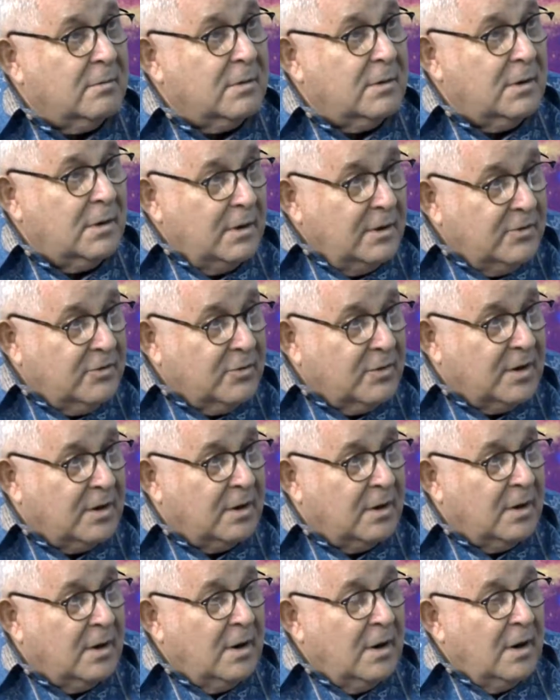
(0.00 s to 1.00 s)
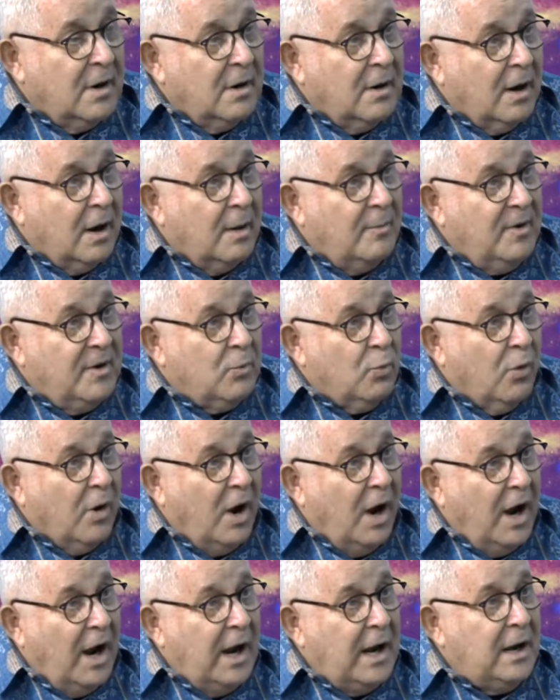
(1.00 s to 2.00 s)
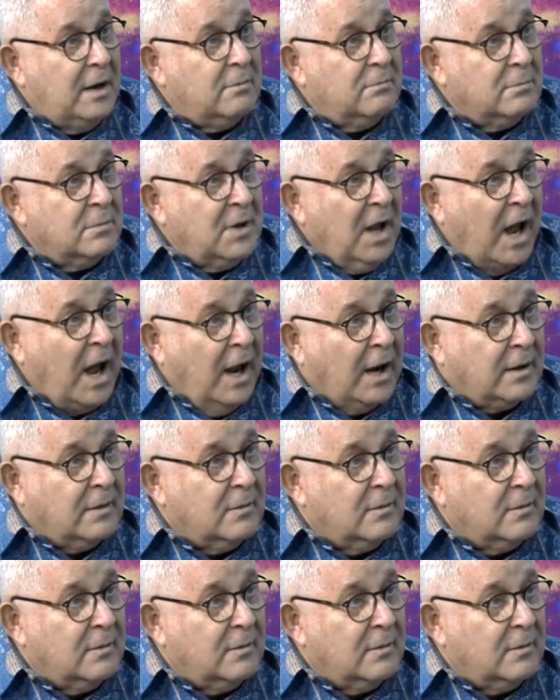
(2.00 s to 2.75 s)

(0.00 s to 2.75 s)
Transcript: country. I mean, why not?